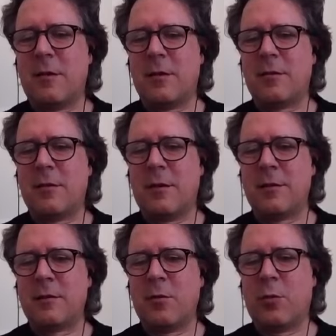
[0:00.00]
that
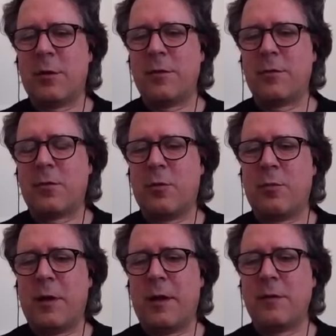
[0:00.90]
there's nobody to
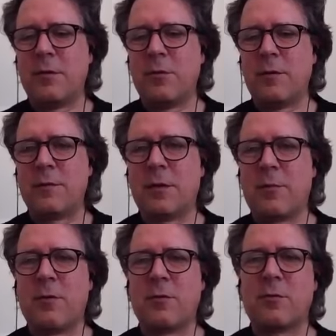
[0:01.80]
complain to if
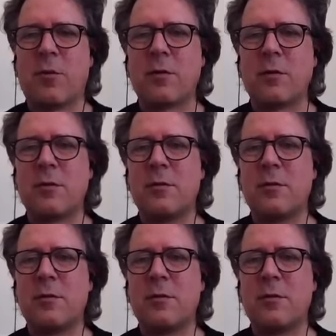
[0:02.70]
something goes wrong.